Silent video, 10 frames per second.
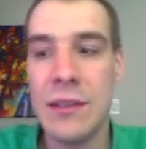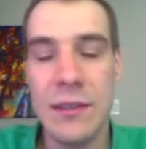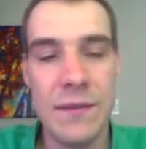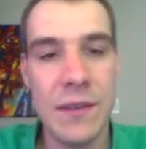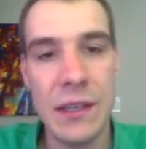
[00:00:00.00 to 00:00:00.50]

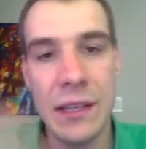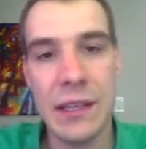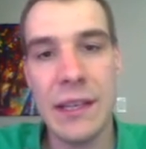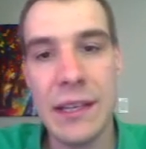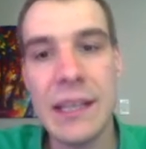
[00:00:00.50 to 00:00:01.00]
That's very
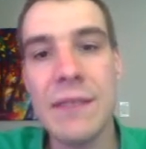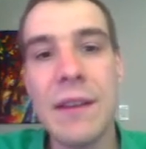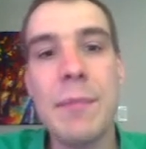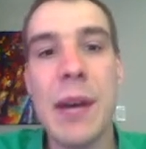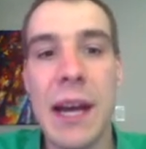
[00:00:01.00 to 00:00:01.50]
likely to give
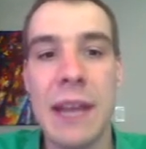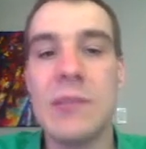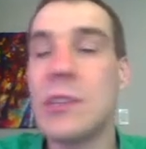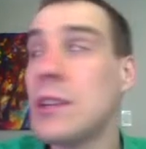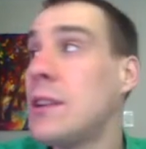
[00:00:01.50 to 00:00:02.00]
up a hydrogen.